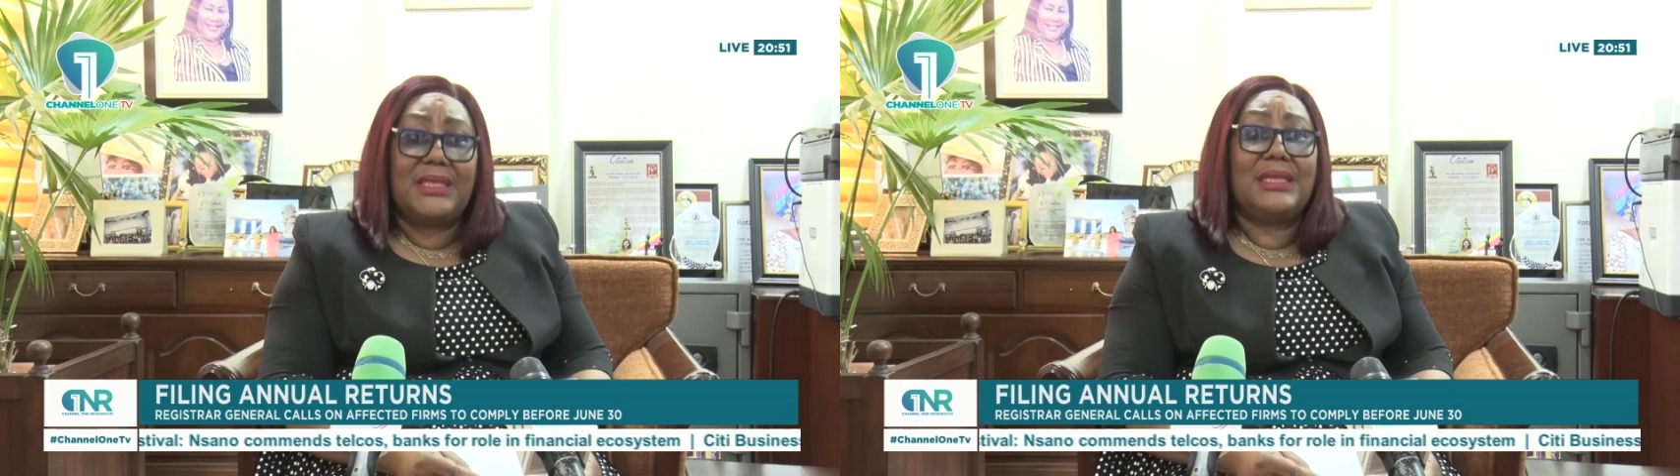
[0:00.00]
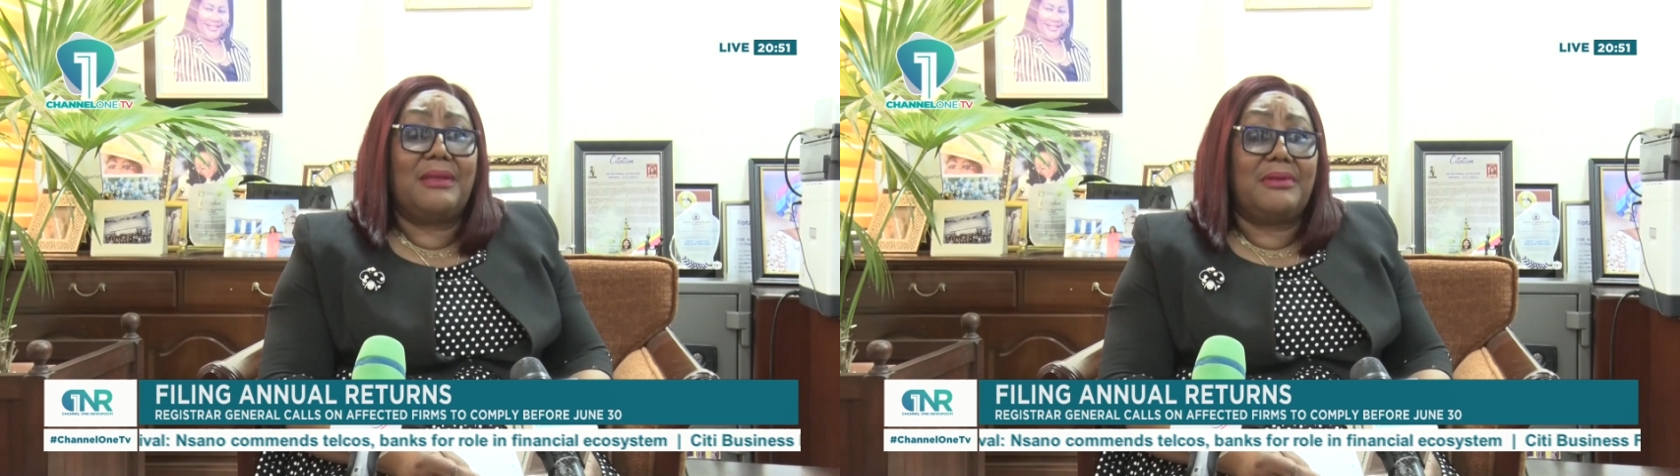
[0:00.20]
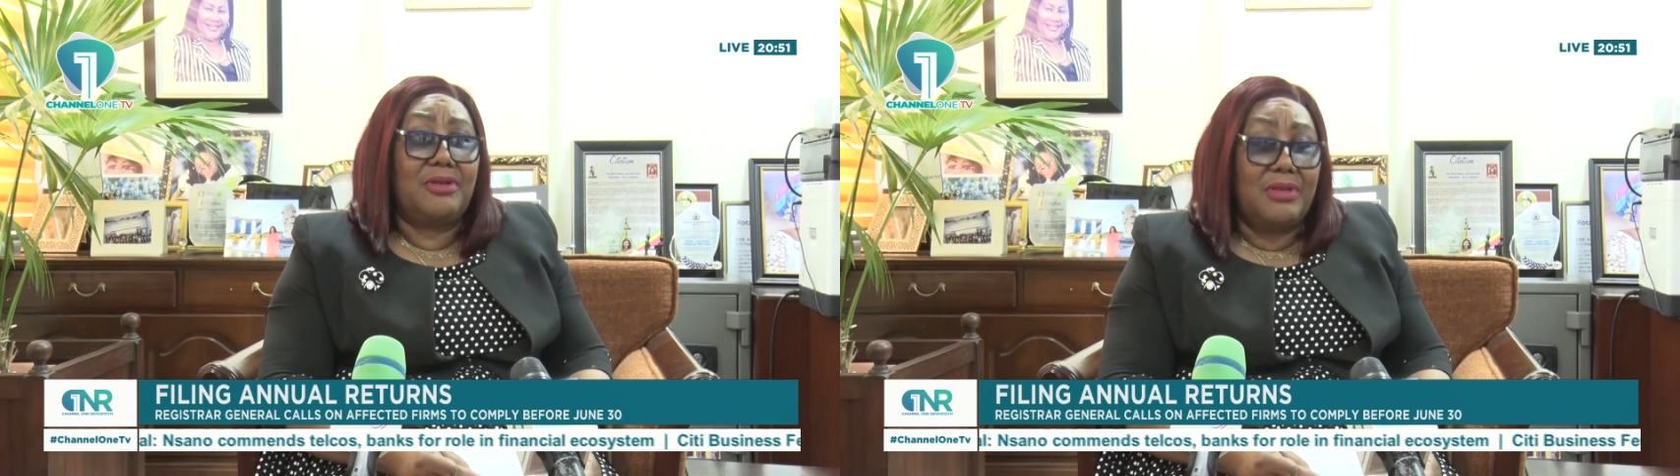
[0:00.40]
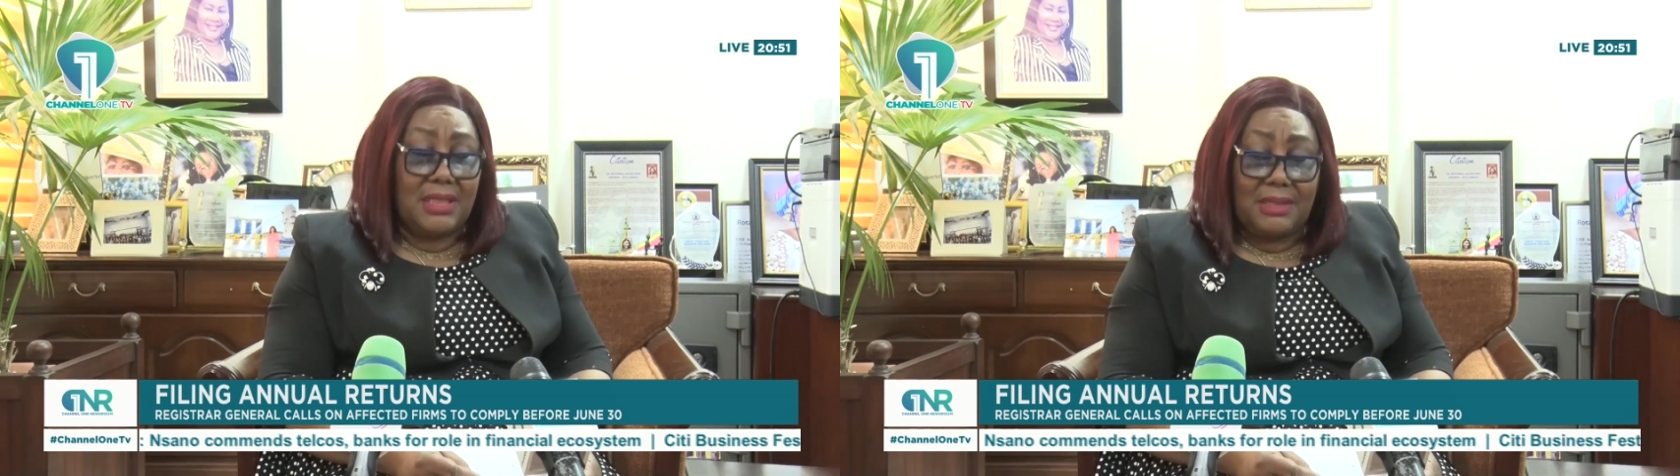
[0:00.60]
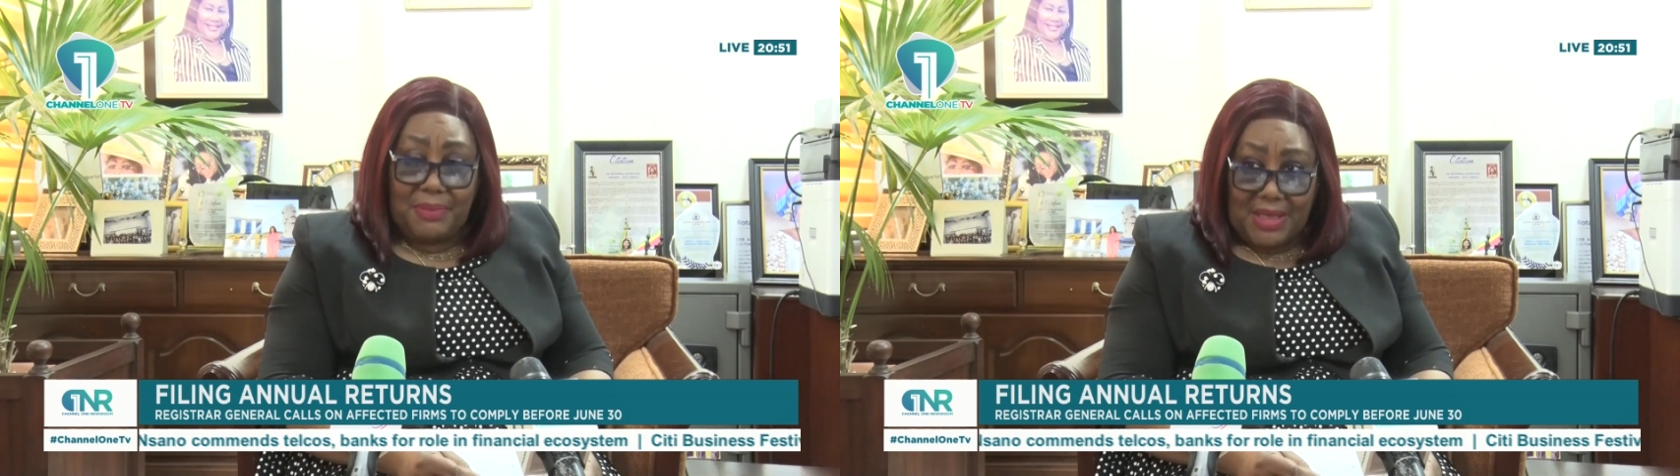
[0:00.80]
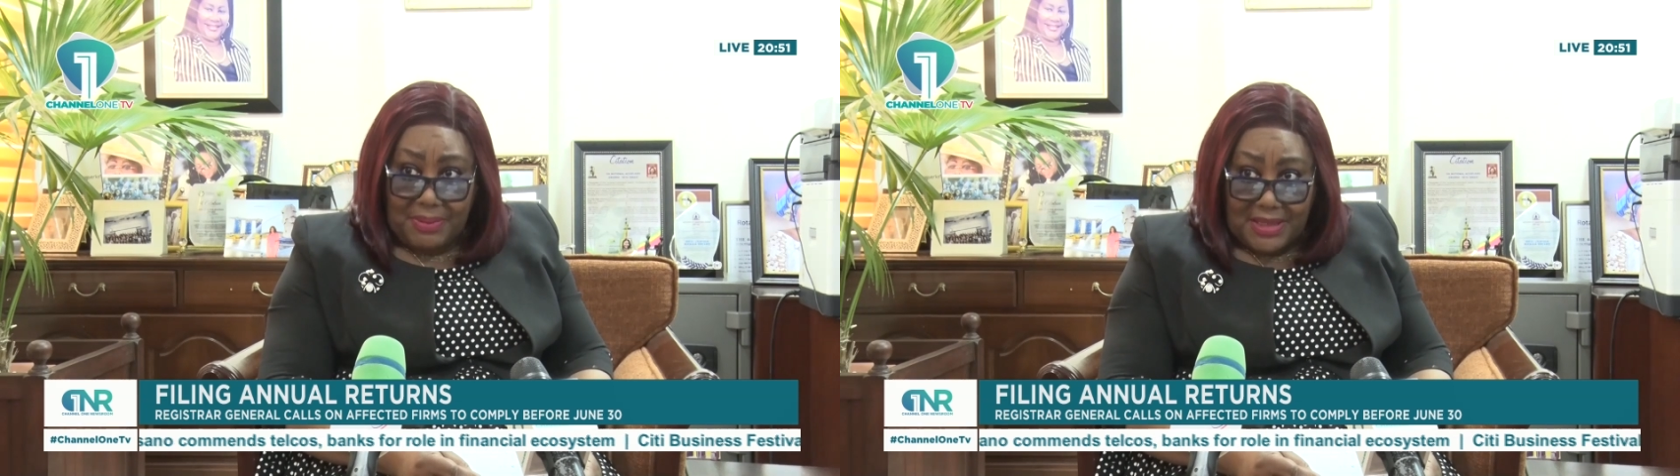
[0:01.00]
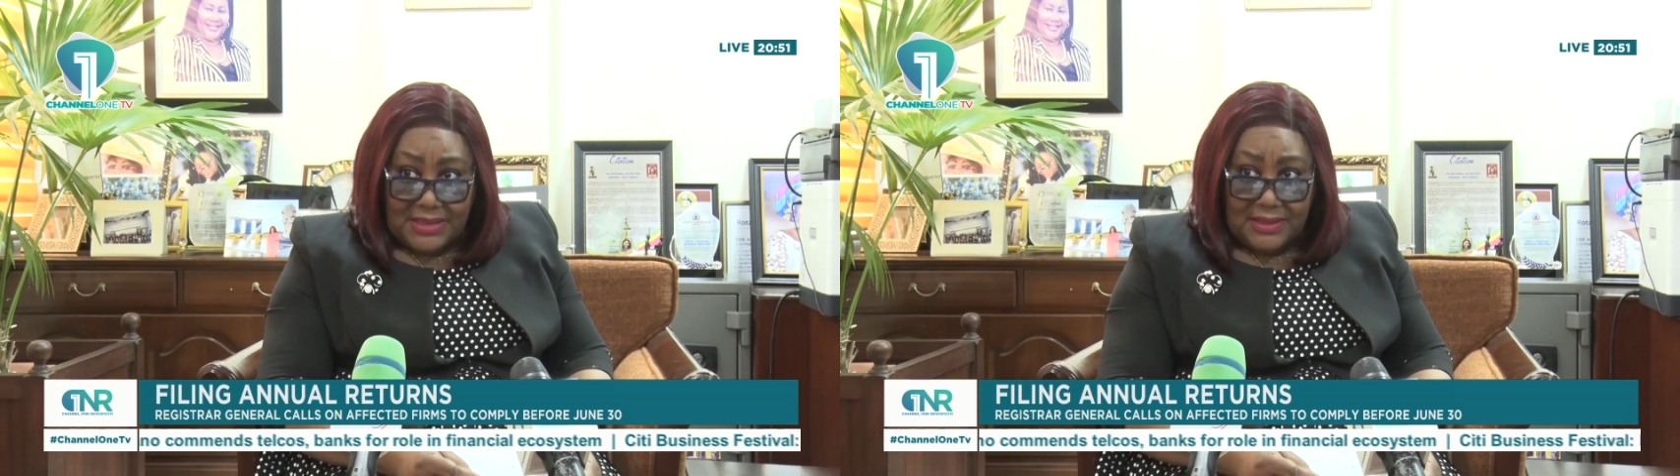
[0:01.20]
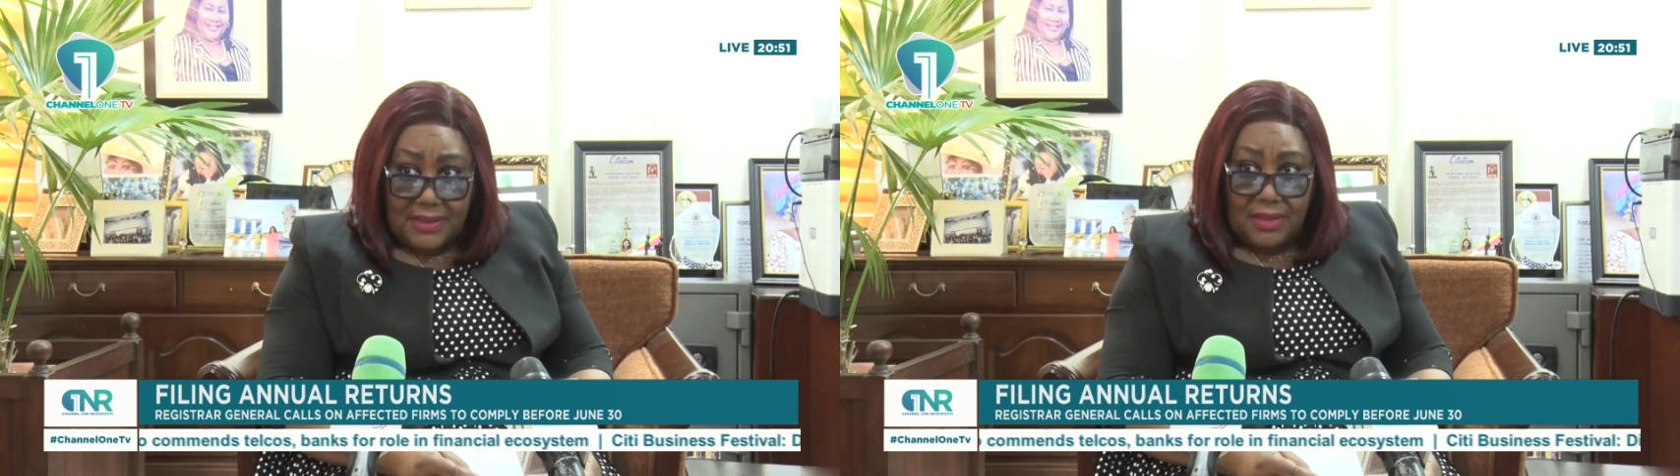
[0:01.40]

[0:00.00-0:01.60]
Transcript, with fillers: in the, in the papers.